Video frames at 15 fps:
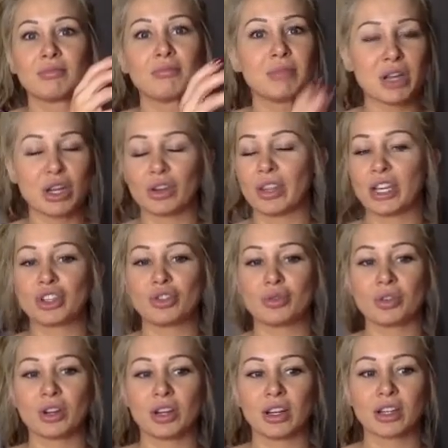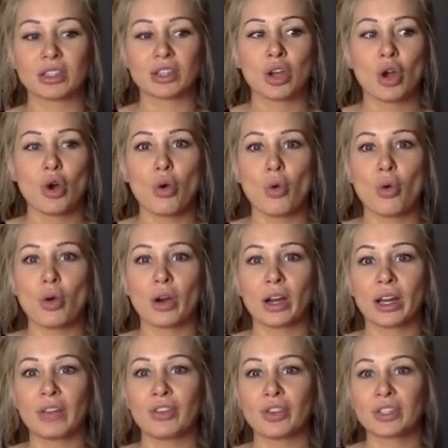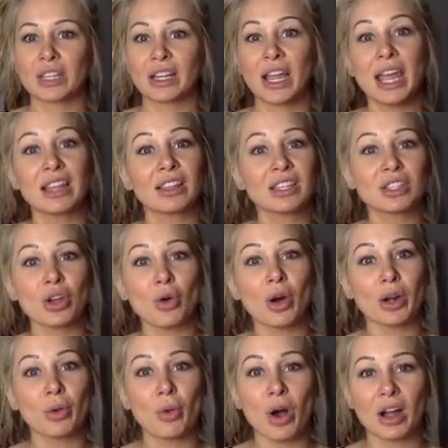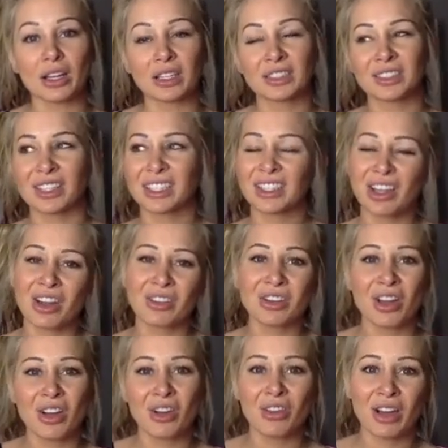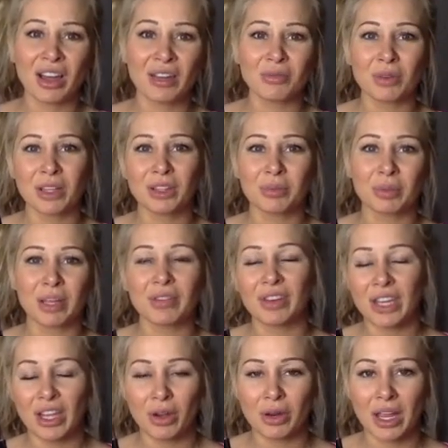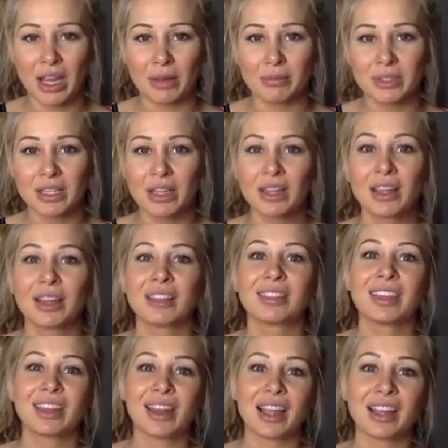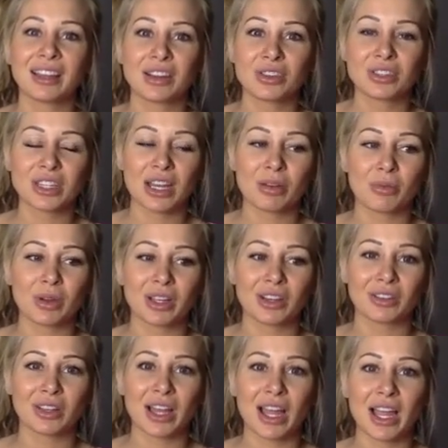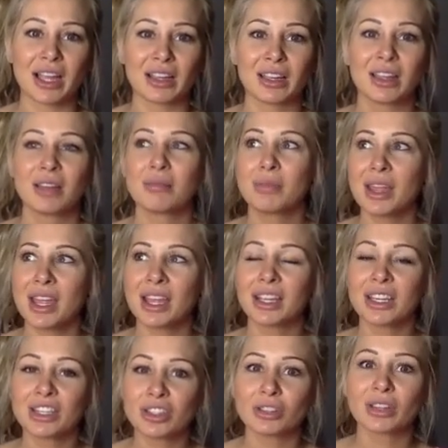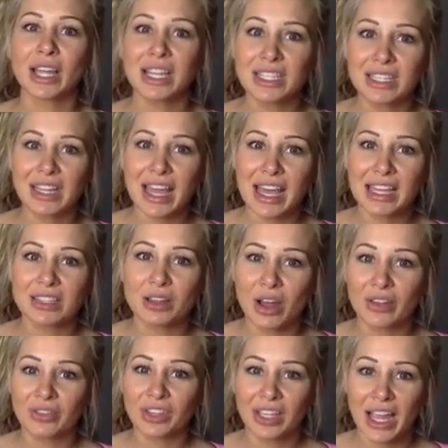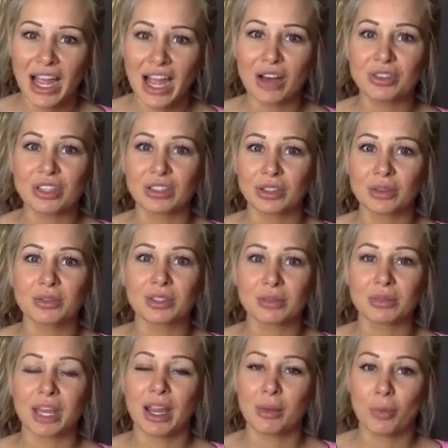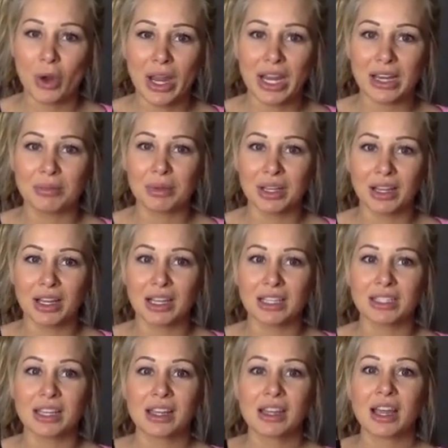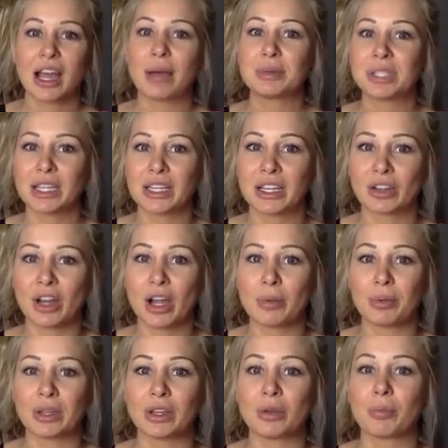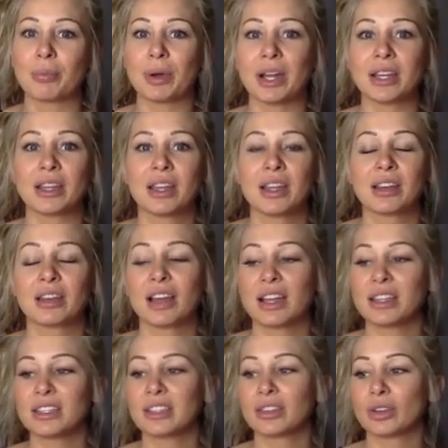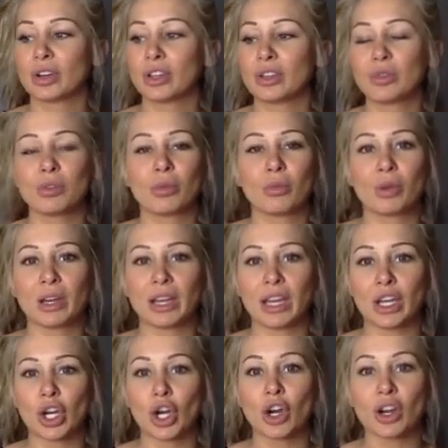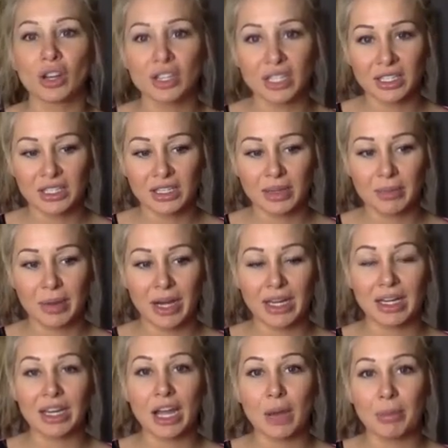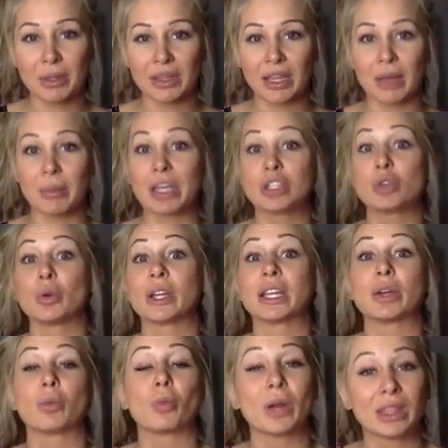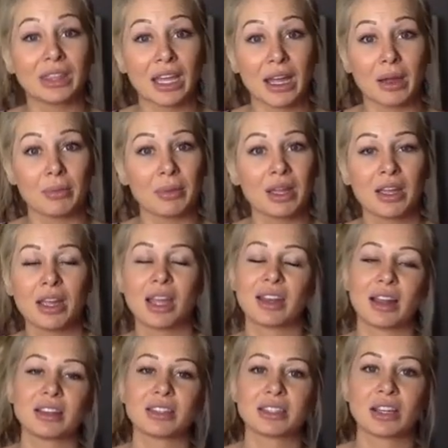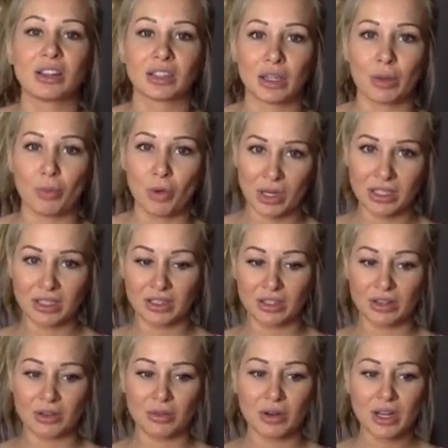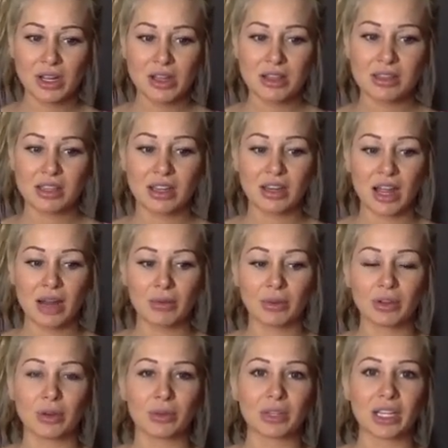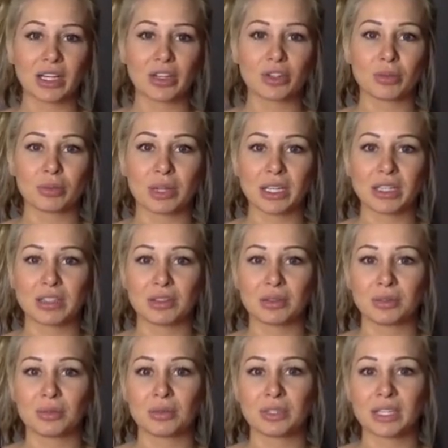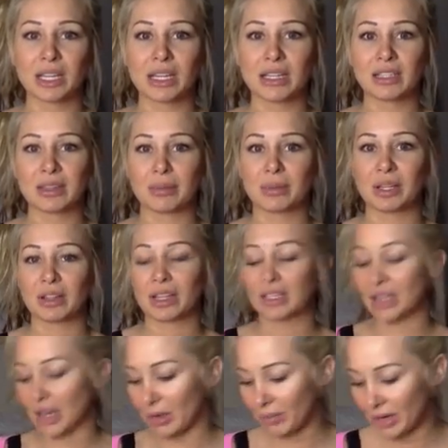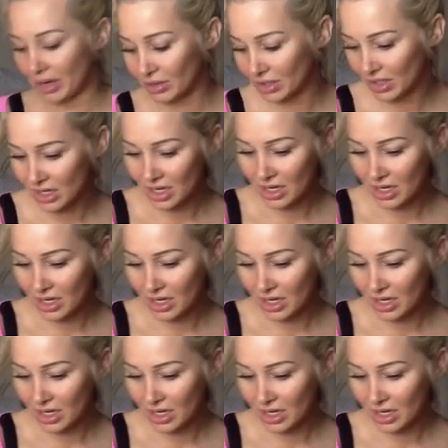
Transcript: meal that you cooked, or if you're saying, hey, let's go on a walk, and they're like, no, I'd rather play video games, then I can understand where you're like, man, get your lazy ass off the couch and lose some damn weight because I'm sitting here helping you. But not until are you the one encouraging somebody and helping them and doing it with them and not just telling them what to do, then I really don't think it's your place to say something like that about